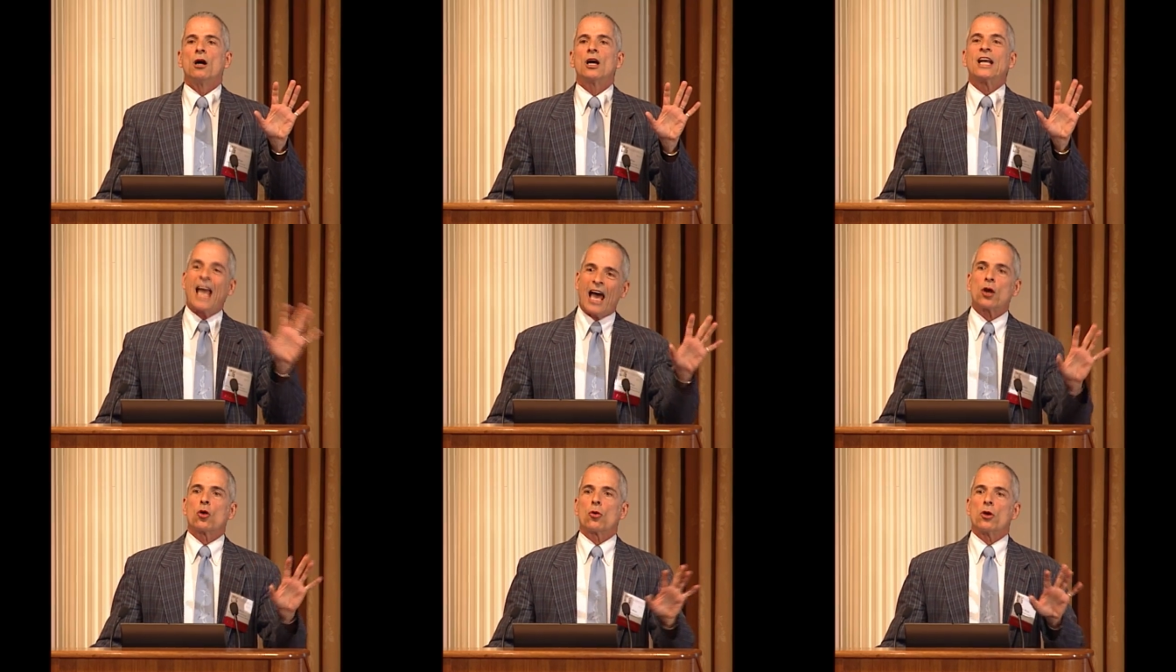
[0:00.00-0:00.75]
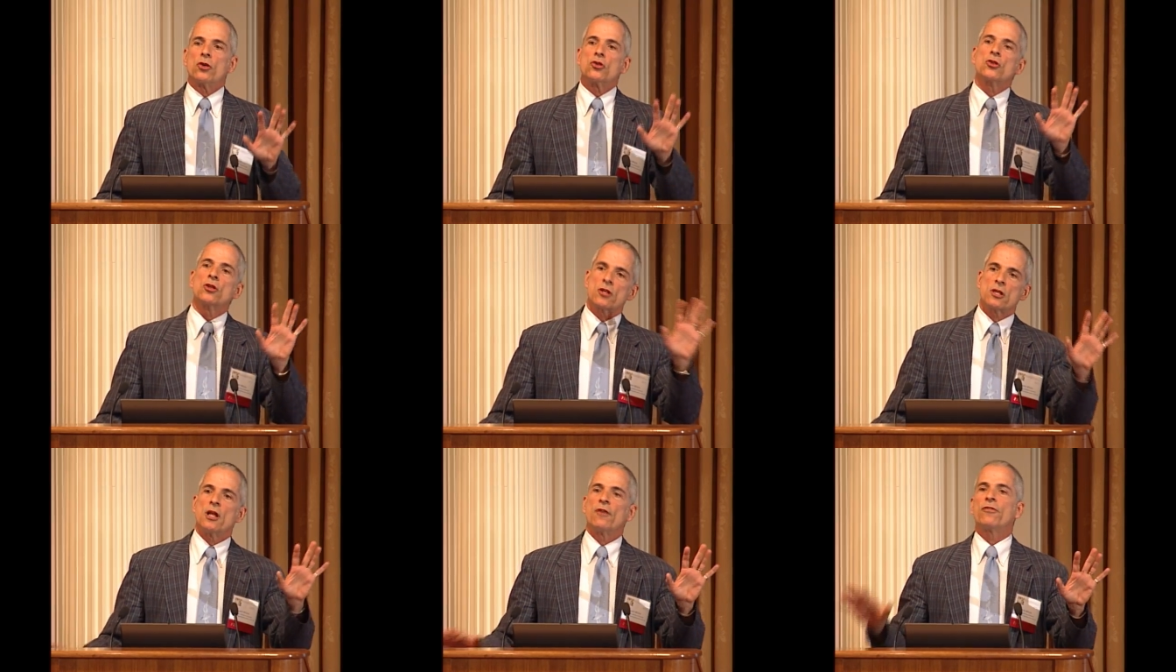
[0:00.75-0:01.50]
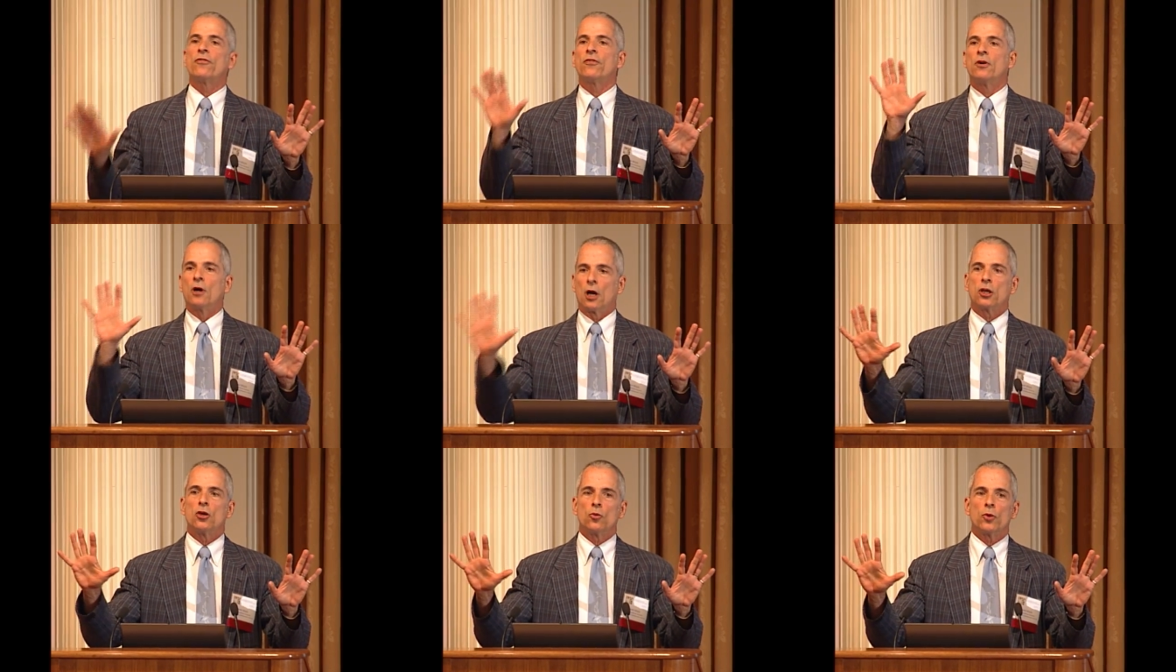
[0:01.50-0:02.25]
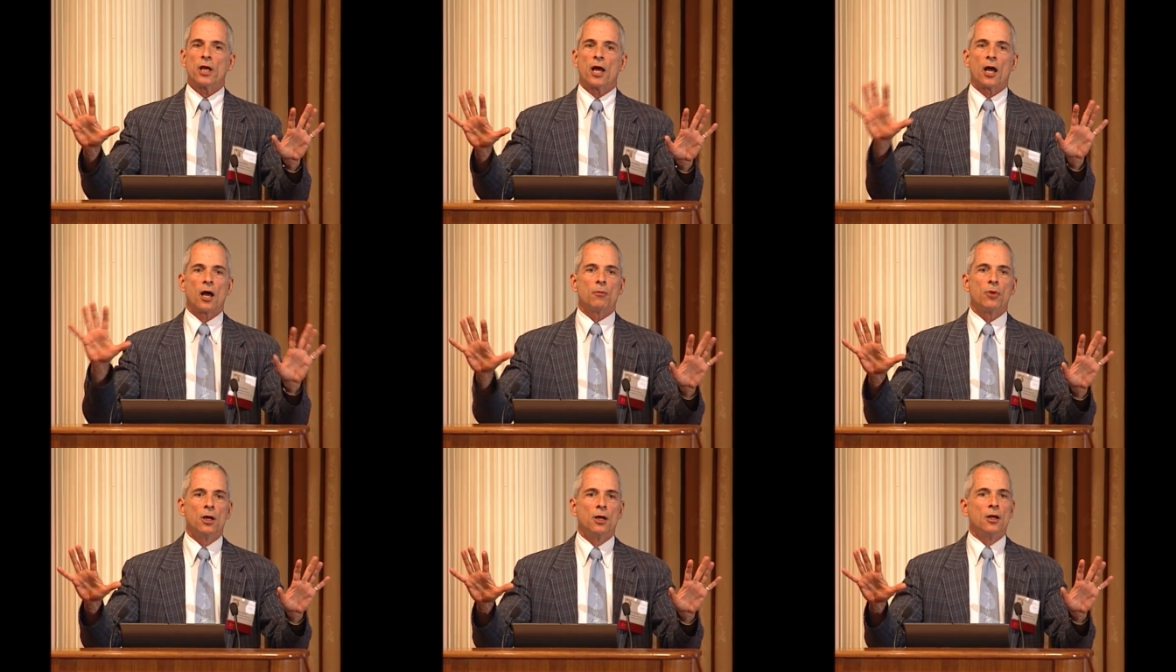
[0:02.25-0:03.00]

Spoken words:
categories, SNF, acute rehab,